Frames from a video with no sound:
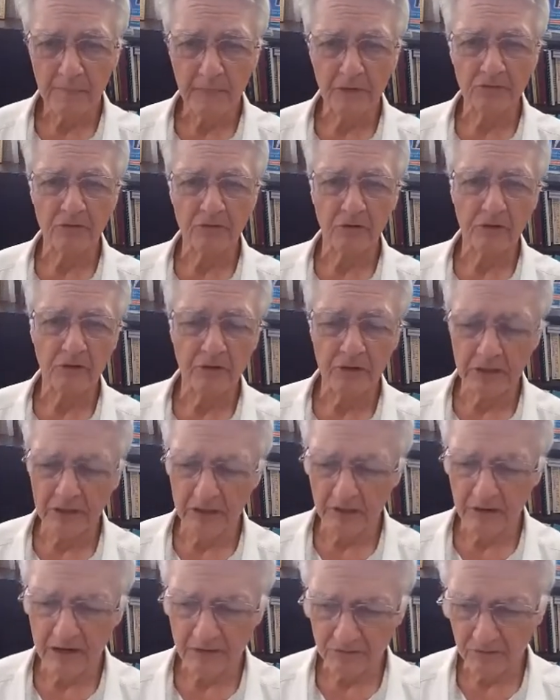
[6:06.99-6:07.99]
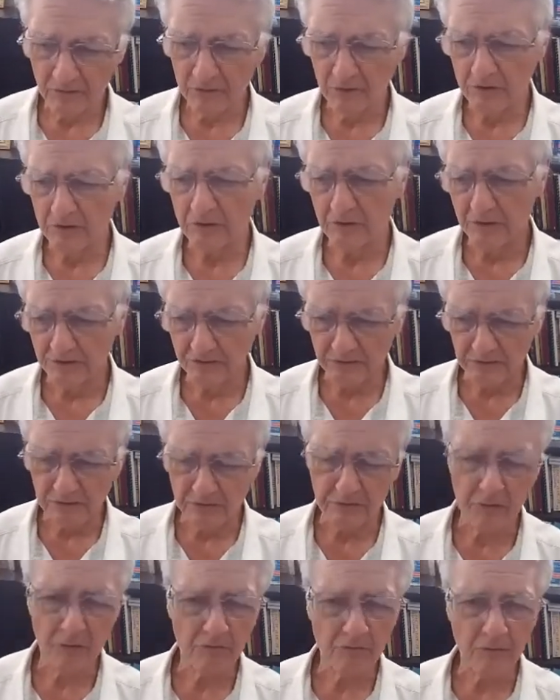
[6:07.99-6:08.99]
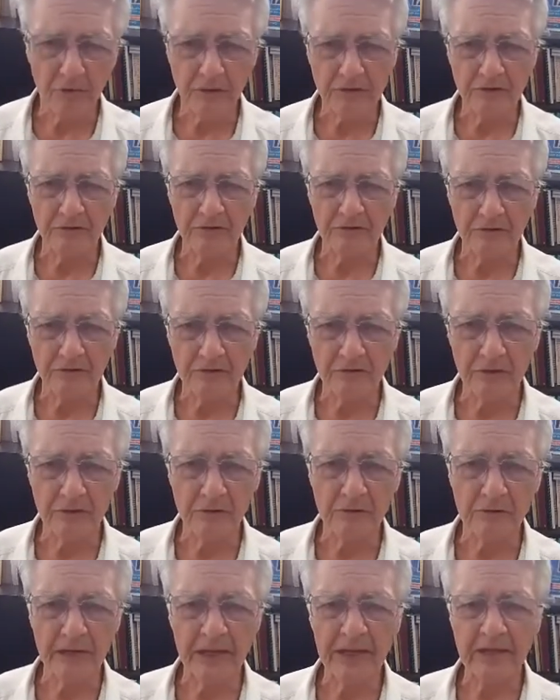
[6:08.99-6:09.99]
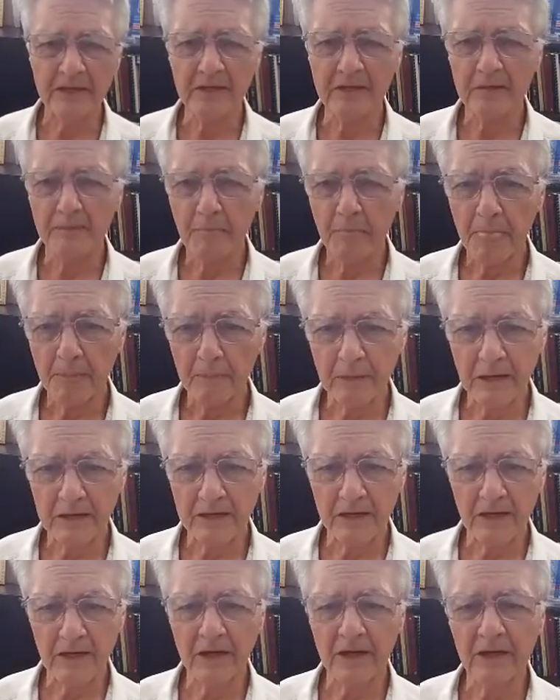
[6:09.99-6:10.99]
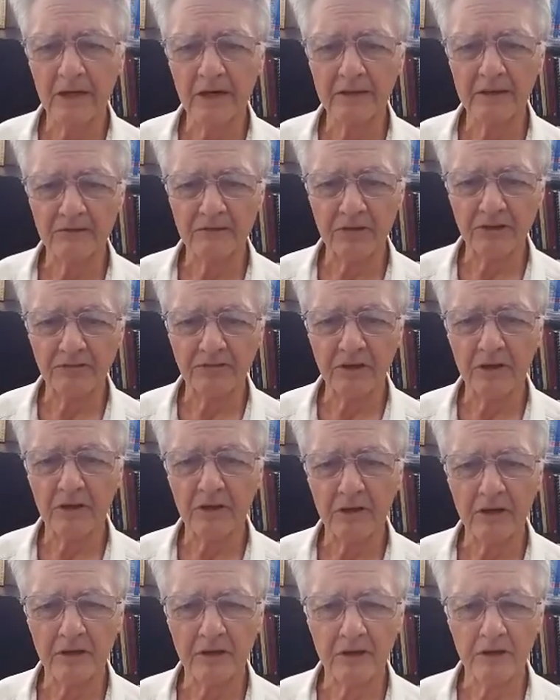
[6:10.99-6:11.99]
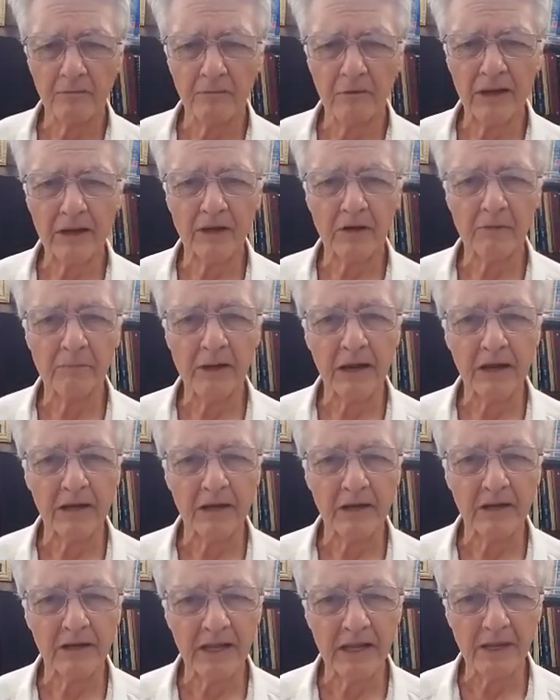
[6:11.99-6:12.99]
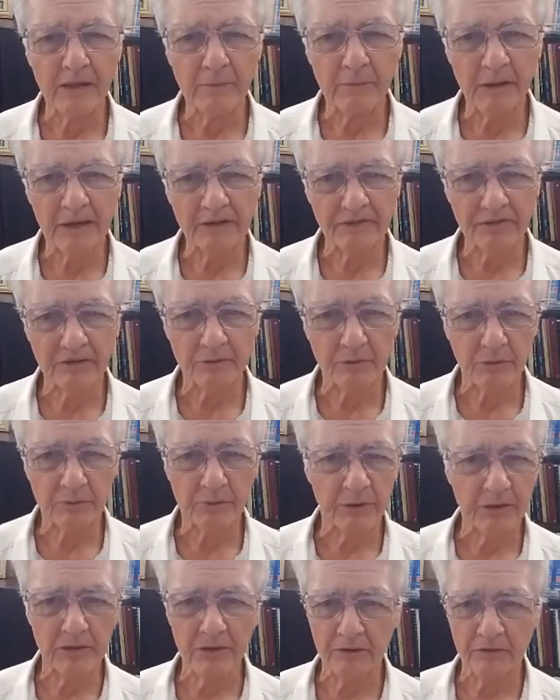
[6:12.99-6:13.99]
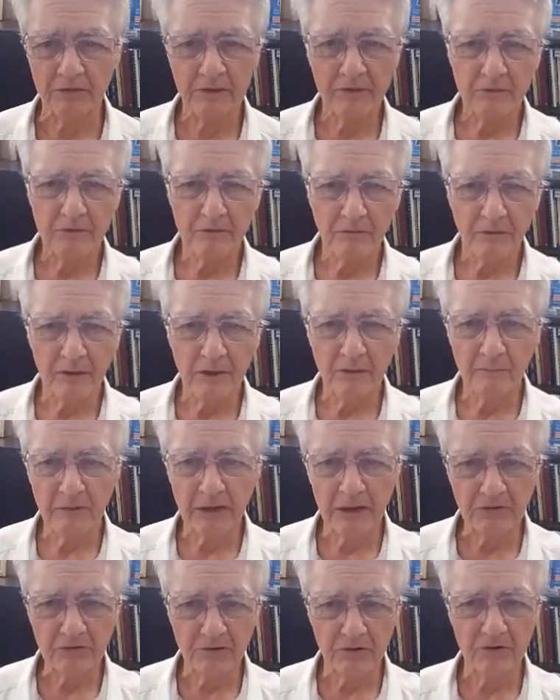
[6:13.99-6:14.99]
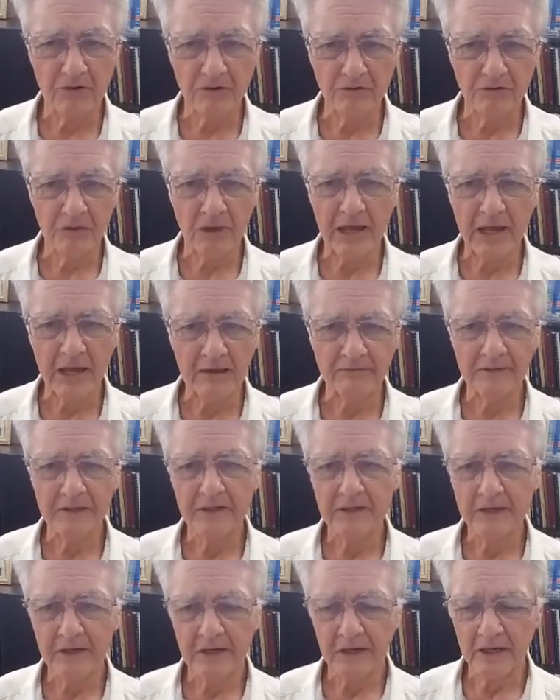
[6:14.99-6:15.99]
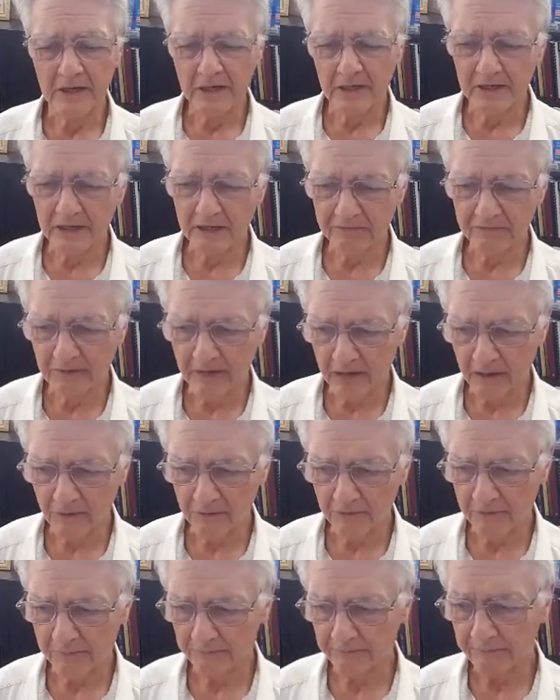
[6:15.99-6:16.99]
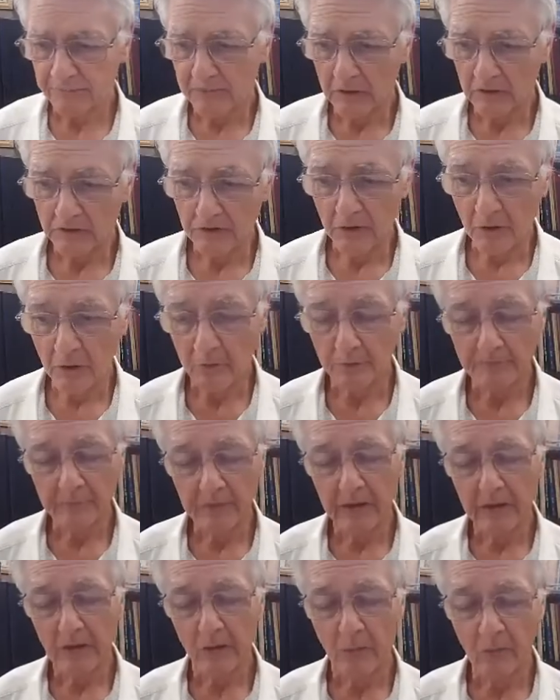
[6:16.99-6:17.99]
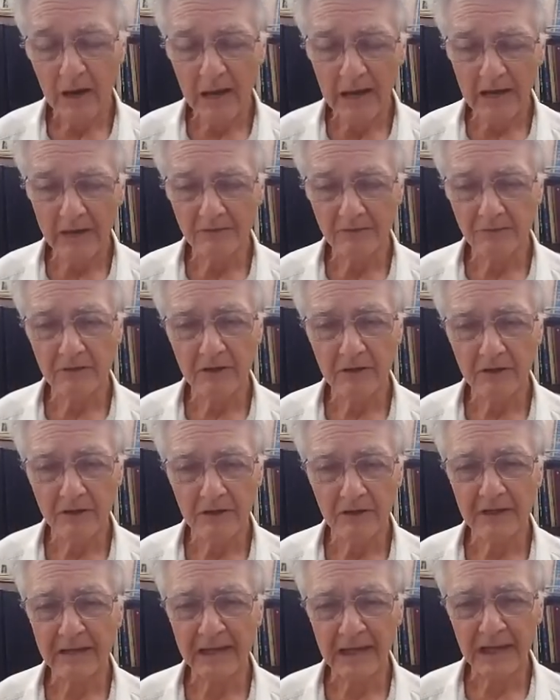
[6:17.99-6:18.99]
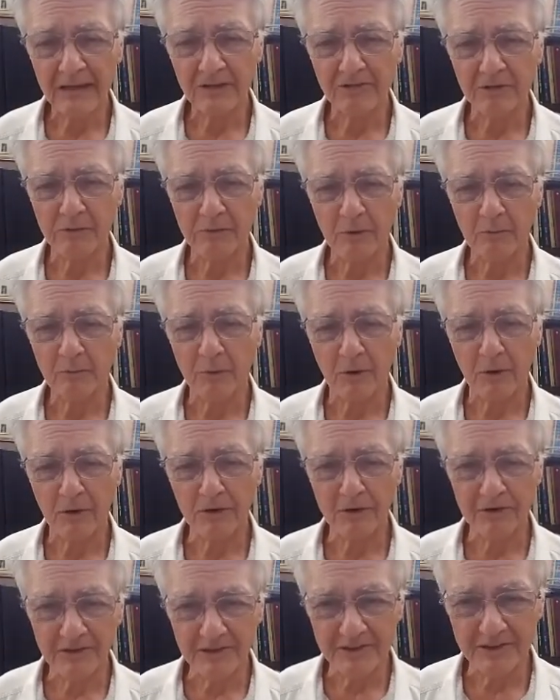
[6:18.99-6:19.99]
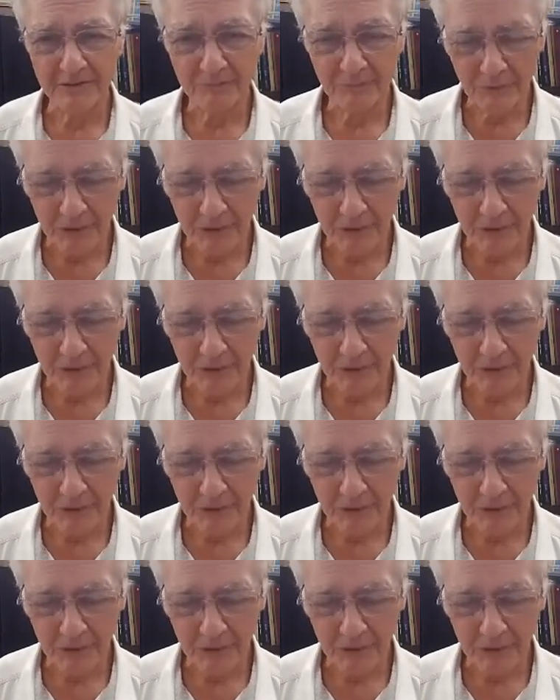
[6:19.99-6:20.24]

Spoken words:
There's certain international units and so forth that you need, but just the regular amount on a daily basis would be good for you to make sure that you have enough health. So why is calcium important?